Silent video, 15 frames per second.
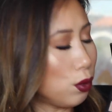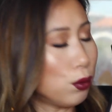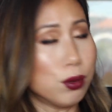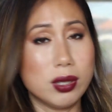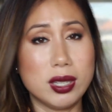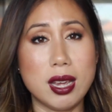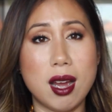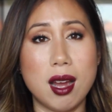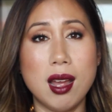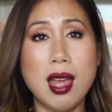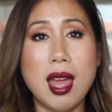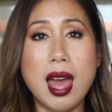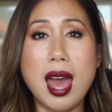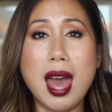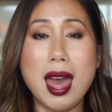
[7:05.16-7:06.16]
Claudia,
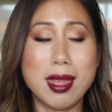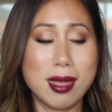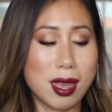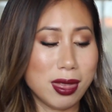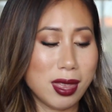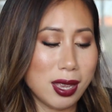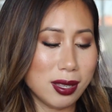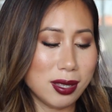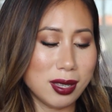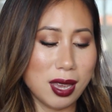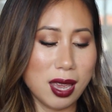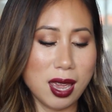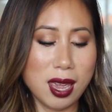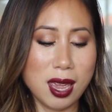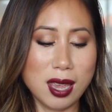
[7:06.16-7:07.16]
and
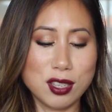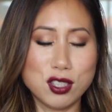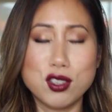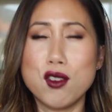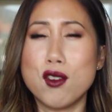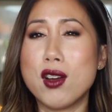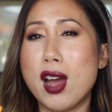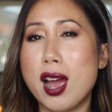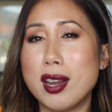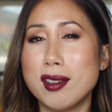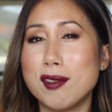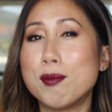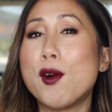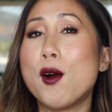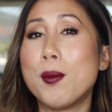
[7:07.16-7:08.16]
this is your kind
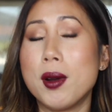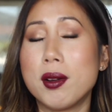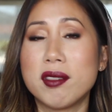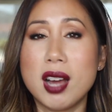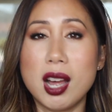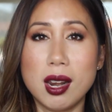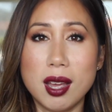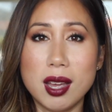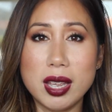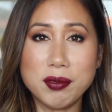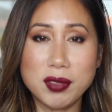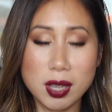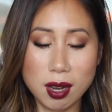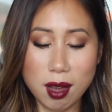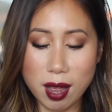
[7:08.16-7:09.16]
of pop-up color,
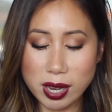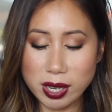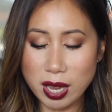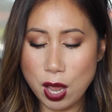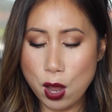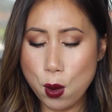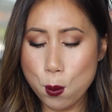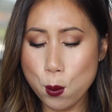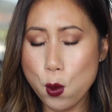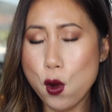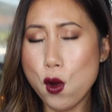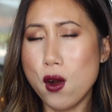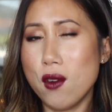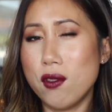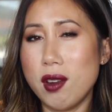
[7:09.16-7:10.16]
if you like,
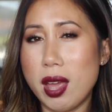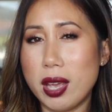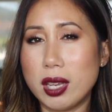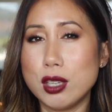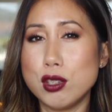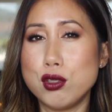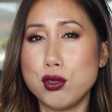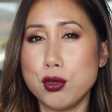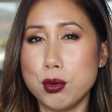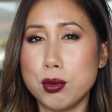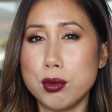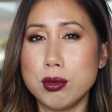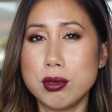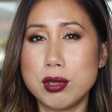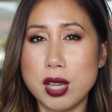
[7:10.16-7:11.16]
more of like a
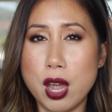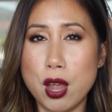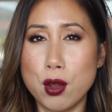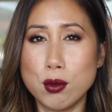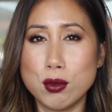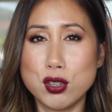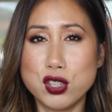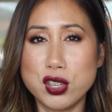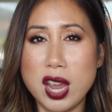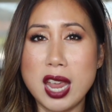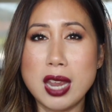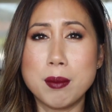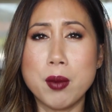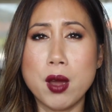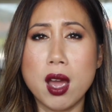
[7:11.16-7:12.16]
jewel tone
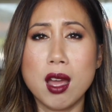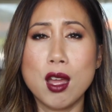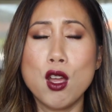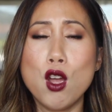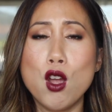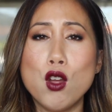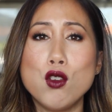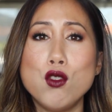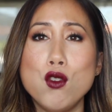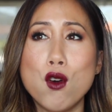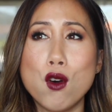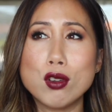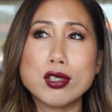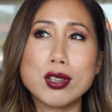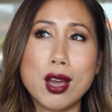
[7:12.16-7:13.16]
shade, but
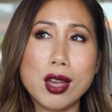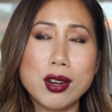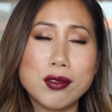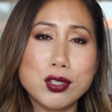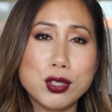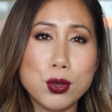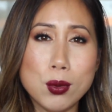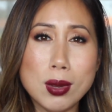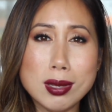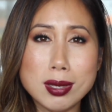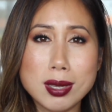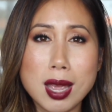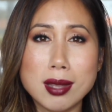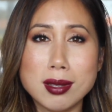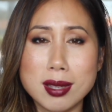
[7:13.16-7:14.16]
not kind of too
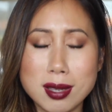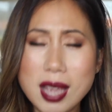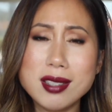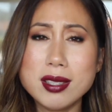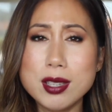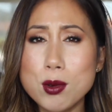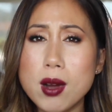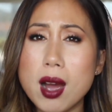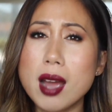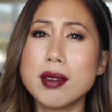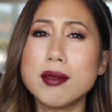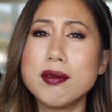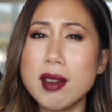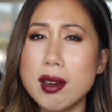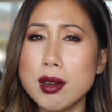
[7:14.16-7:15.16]
intense. It's still
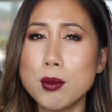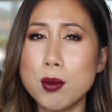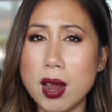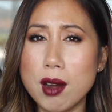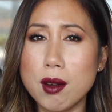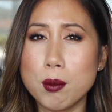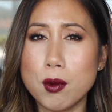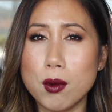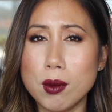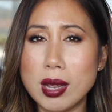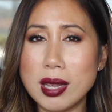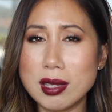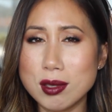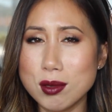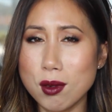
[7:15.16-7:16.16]
kind of very wearable.
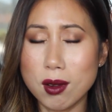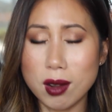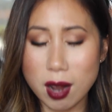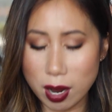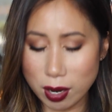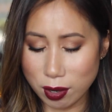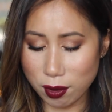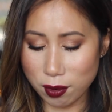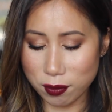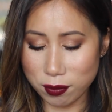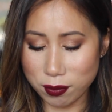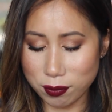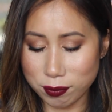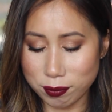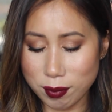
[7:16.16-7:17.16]
It's not kind of
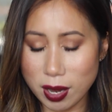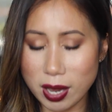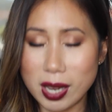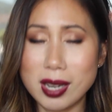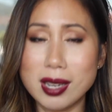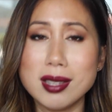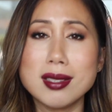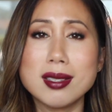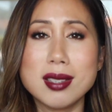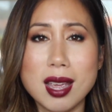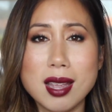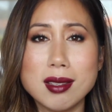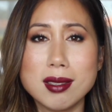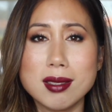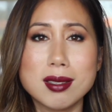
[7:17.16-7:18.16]
an
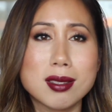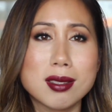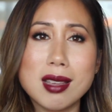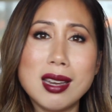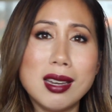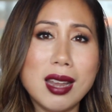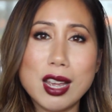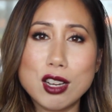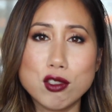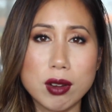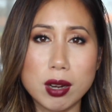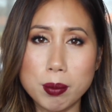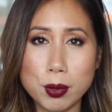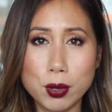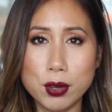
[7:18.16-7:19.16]
intense
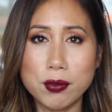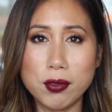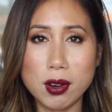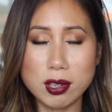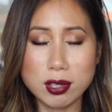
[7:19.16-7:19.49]
electric blue, for